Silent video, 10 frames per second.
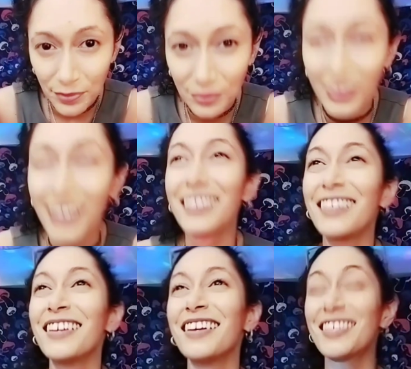
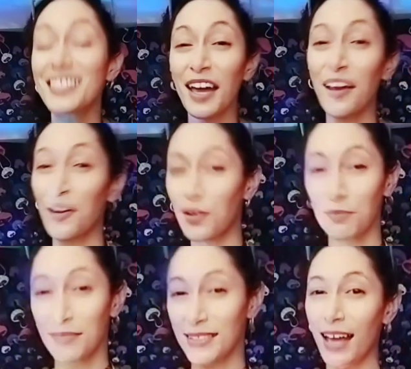it's kind of
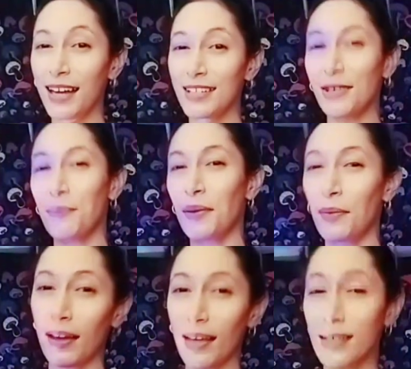it's kind of trippy
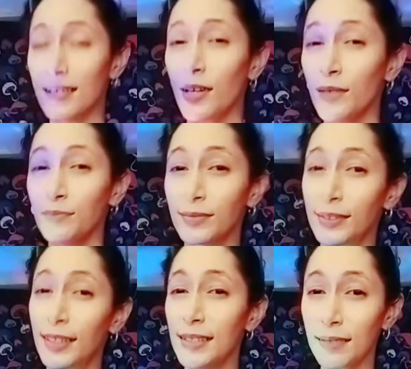because you know
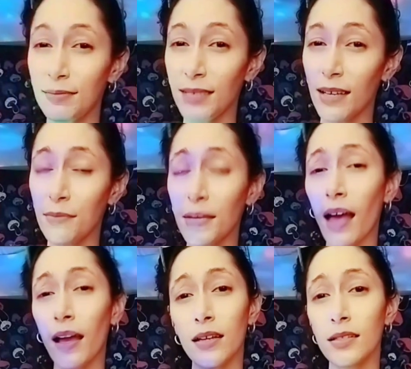sometimes I
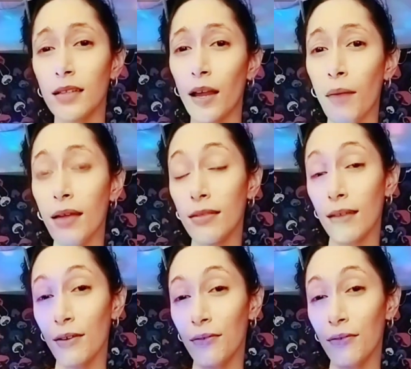kind of scare myself.